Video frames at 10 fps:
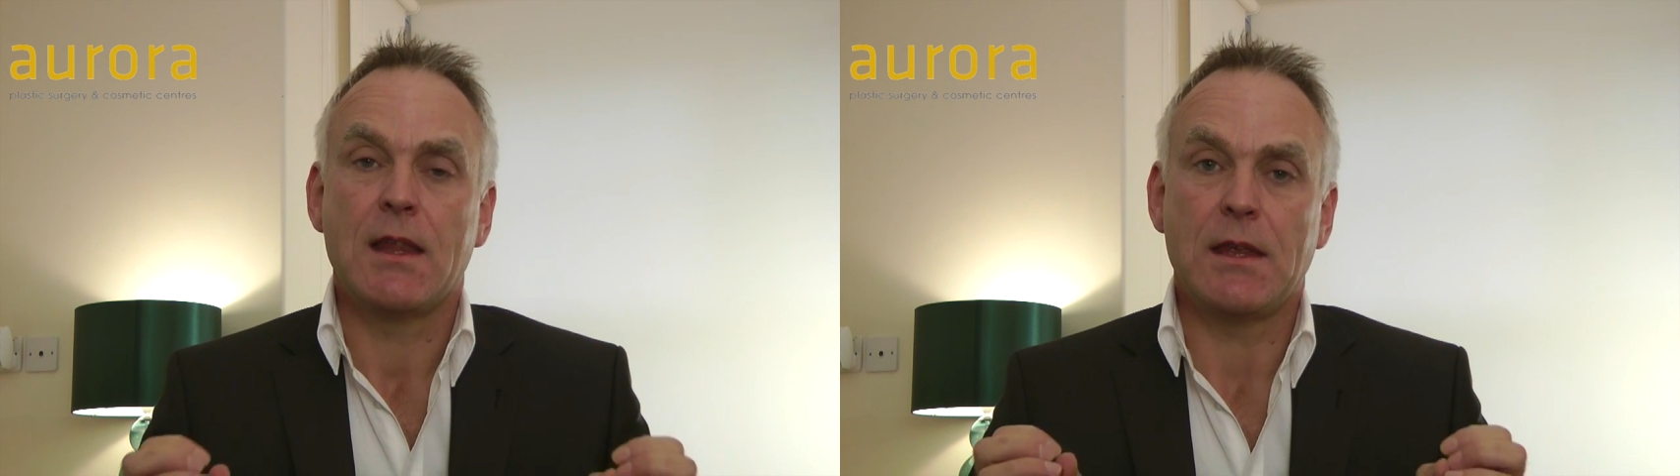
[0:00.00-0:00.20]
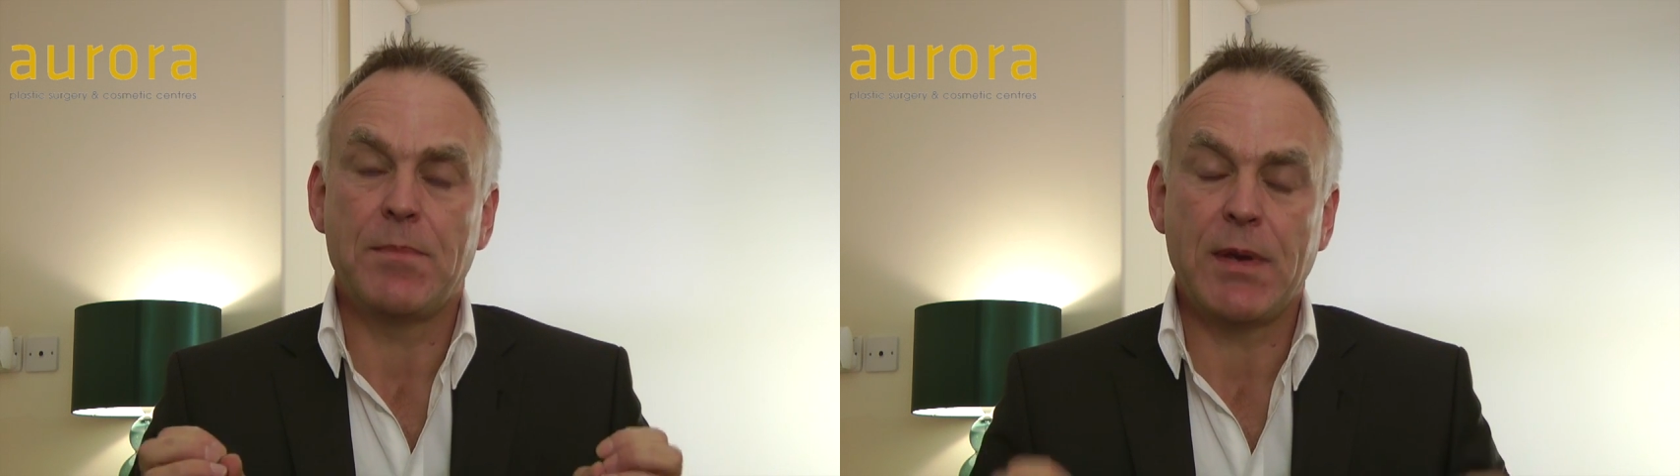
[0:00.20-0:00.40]

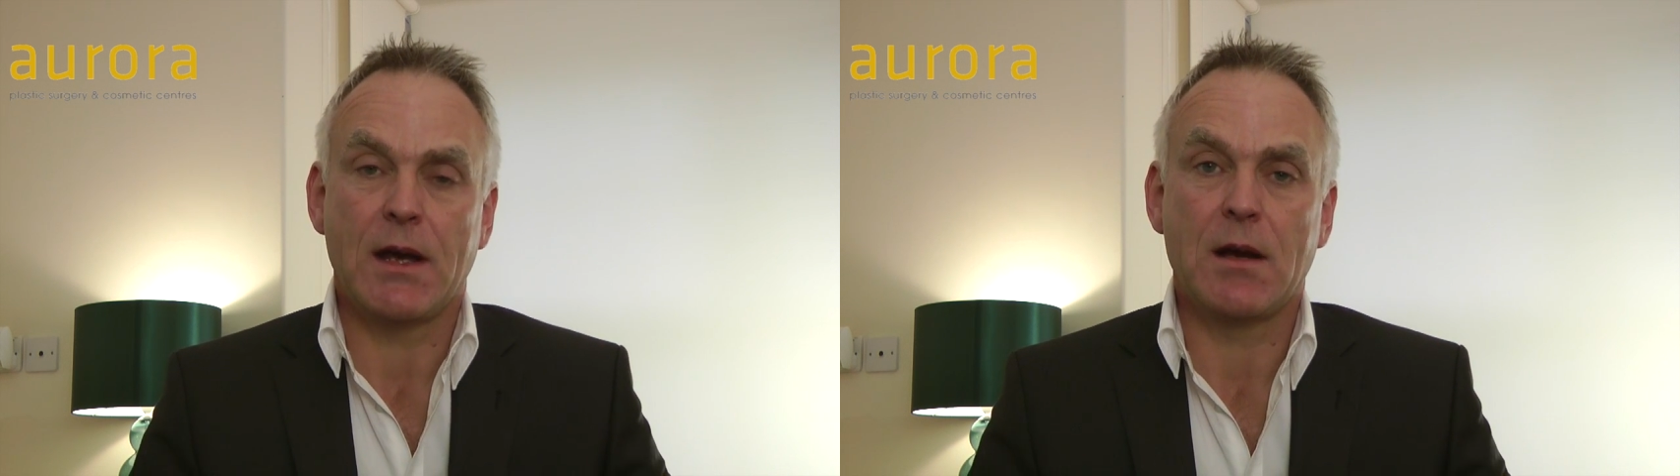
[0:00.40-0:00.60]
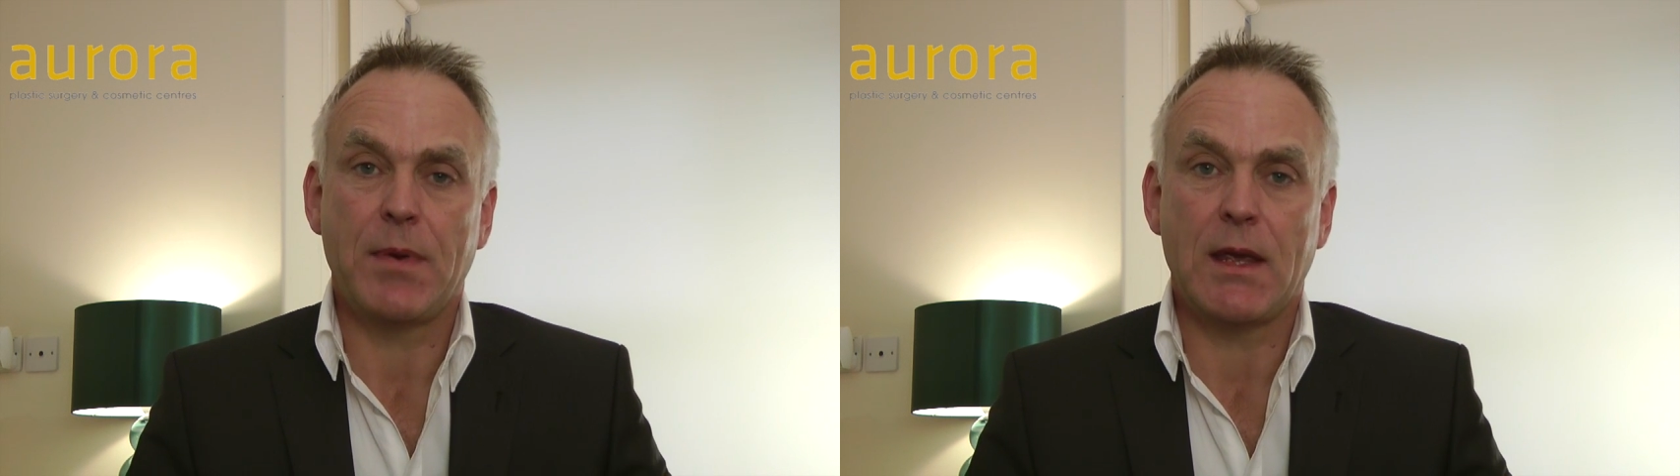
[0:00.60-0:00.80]
The
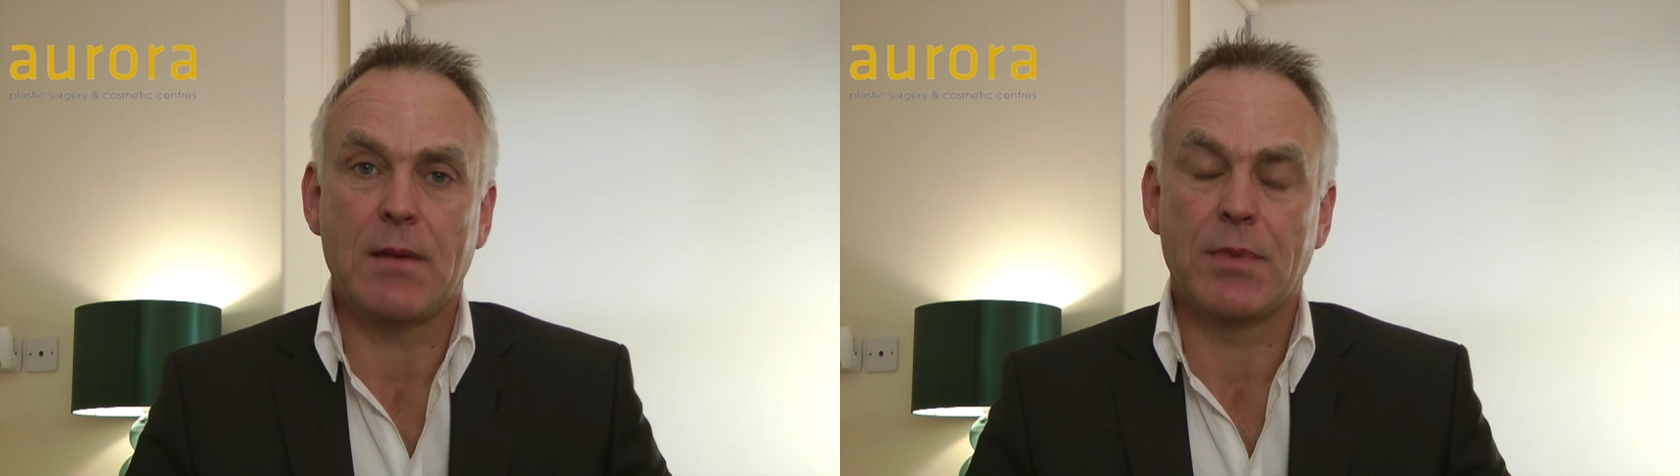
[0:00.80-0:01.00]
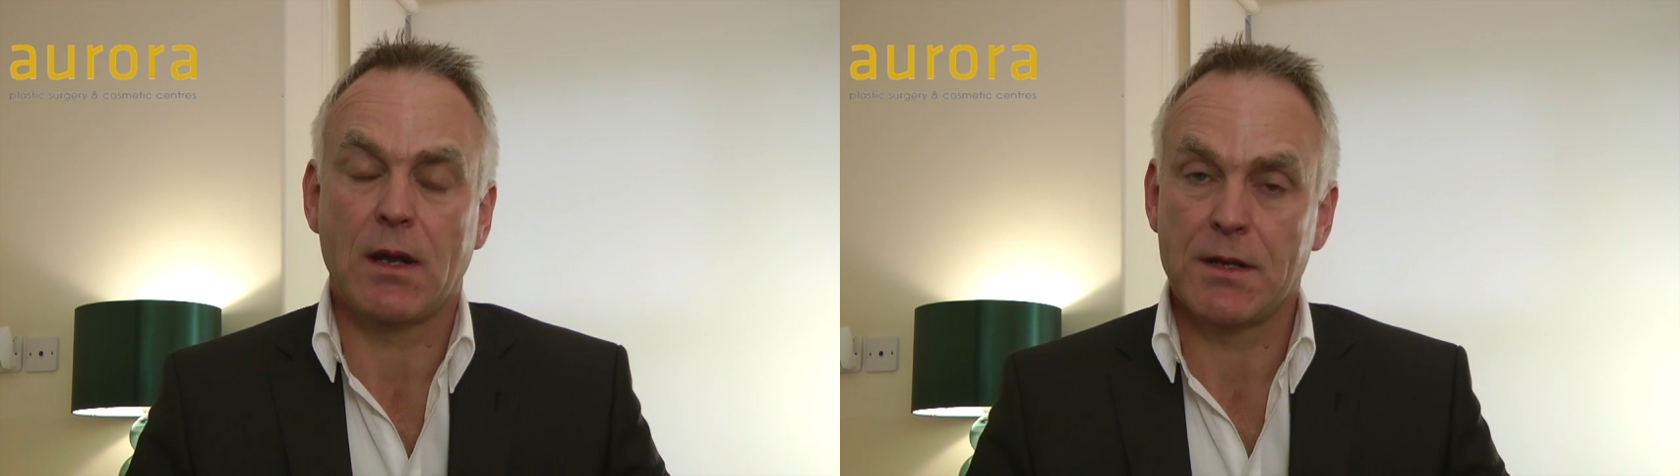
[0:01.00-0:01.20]
PIP
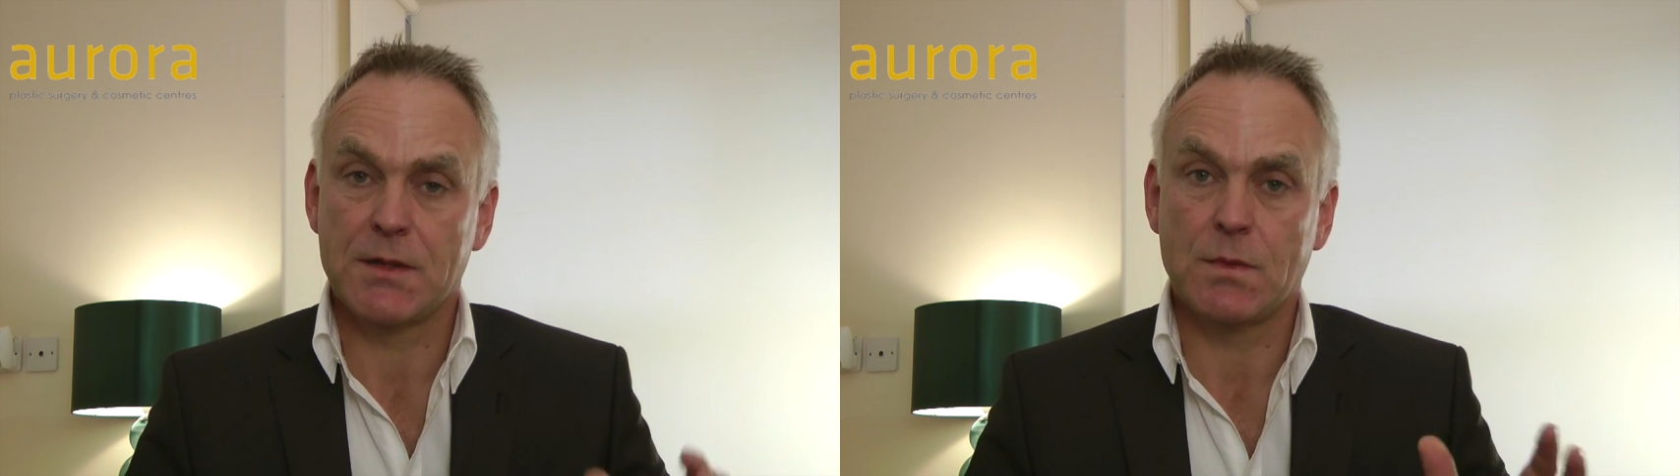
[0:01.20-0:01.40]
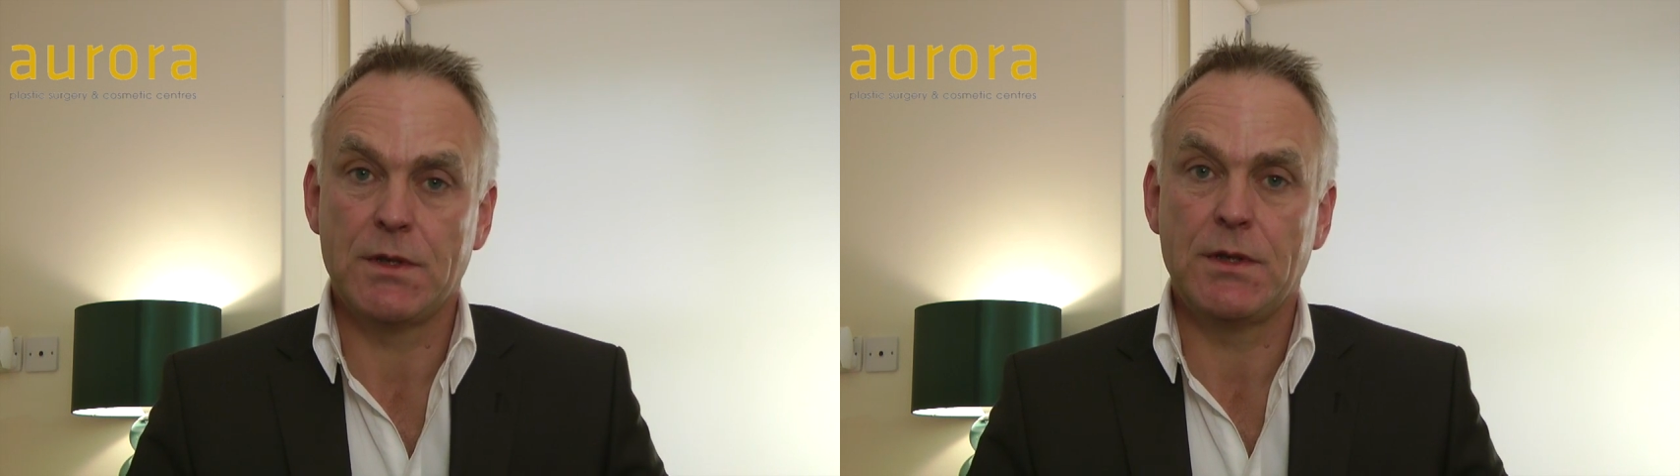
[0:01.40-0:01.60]

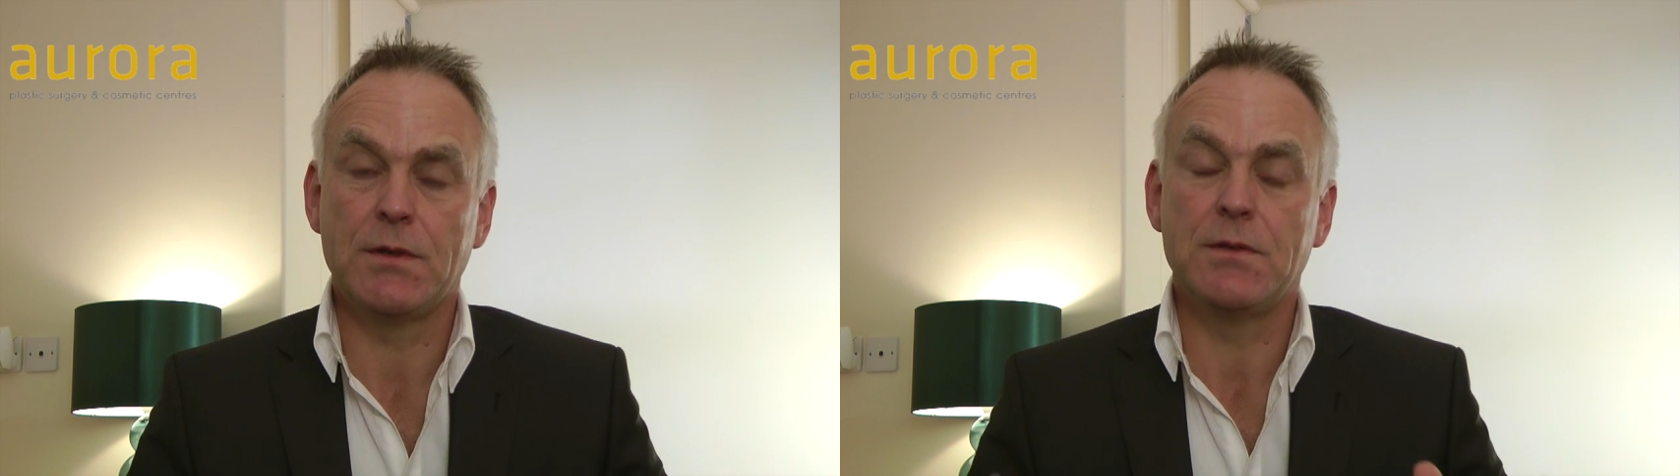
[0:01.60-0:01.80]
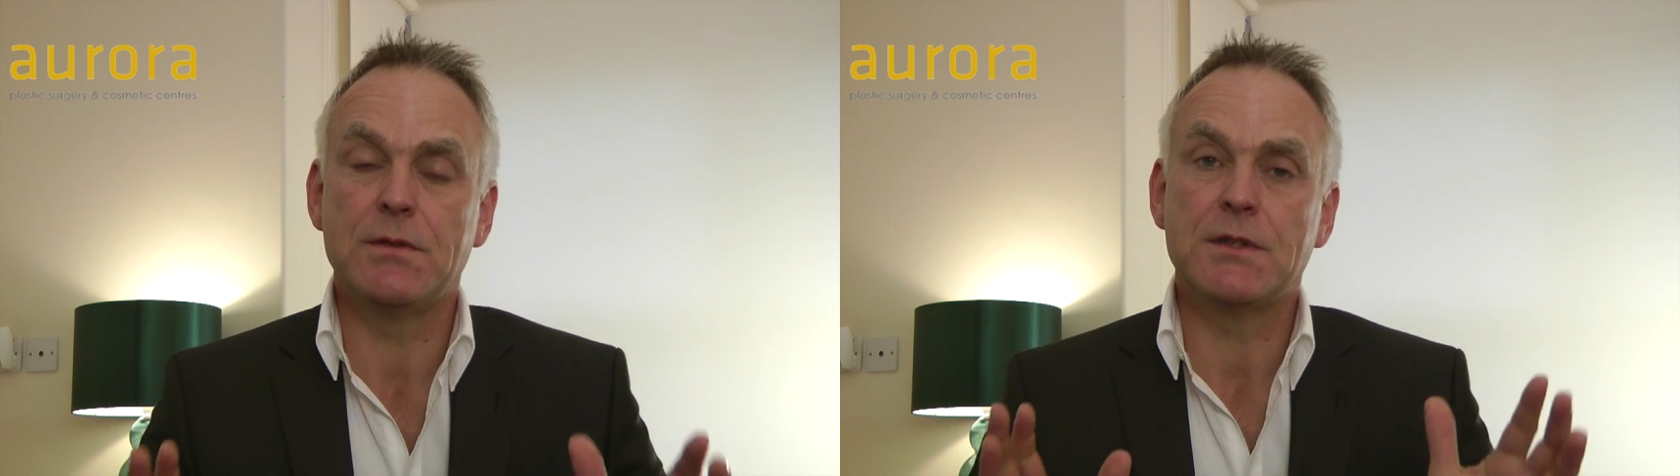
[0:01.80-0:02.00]
implants were
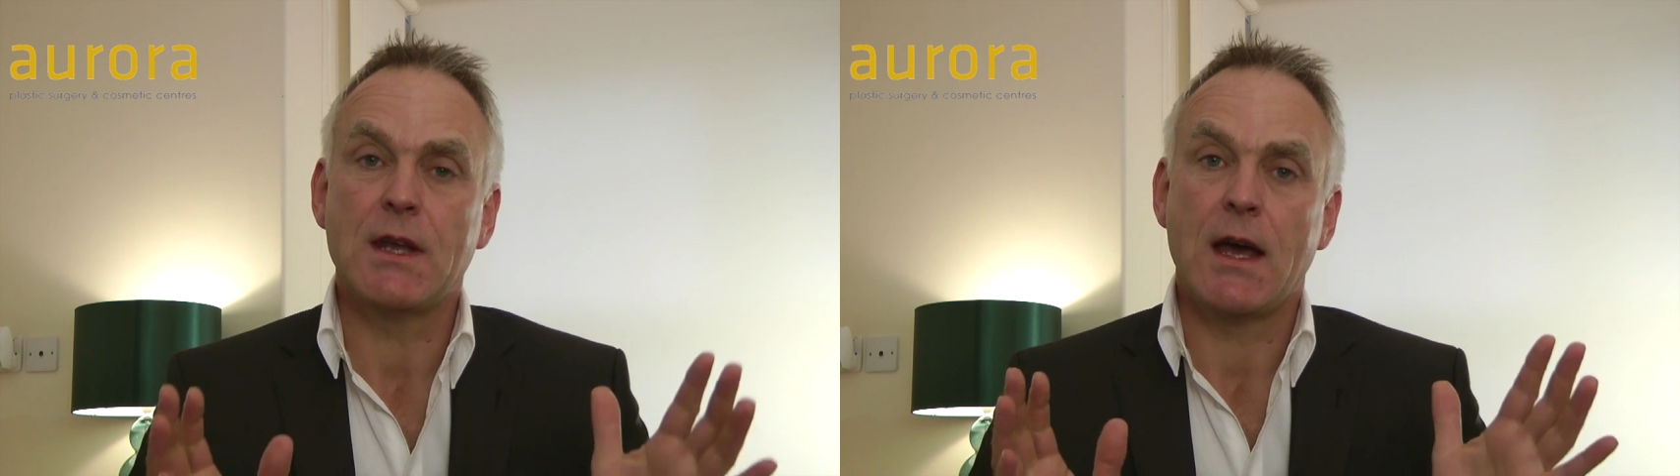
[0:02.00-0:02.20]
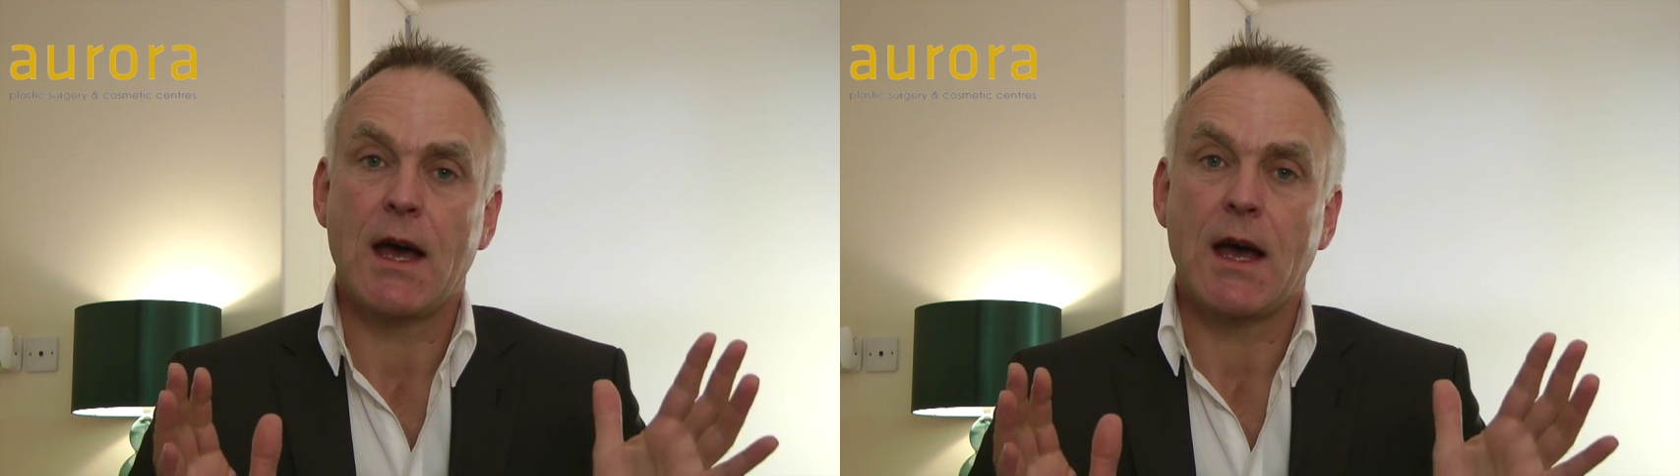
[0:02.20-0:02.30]
used